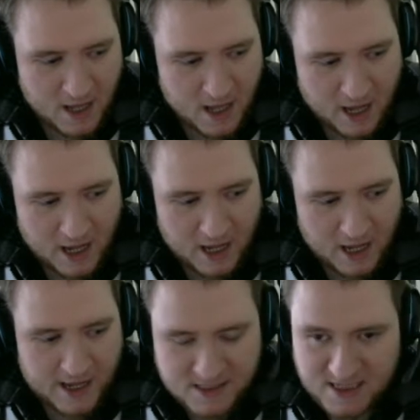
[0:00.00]
it
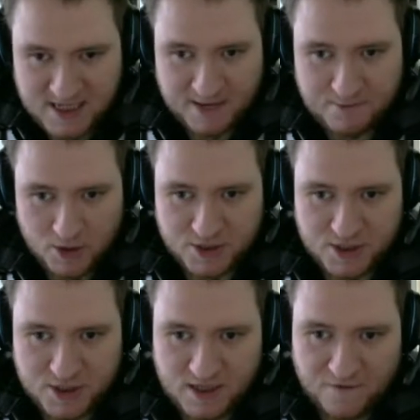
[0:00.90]
doesn't take much to
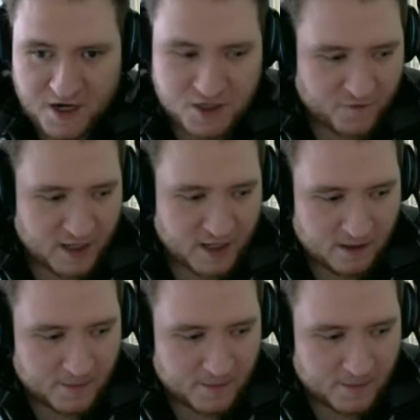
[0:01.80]
then finish off a kill,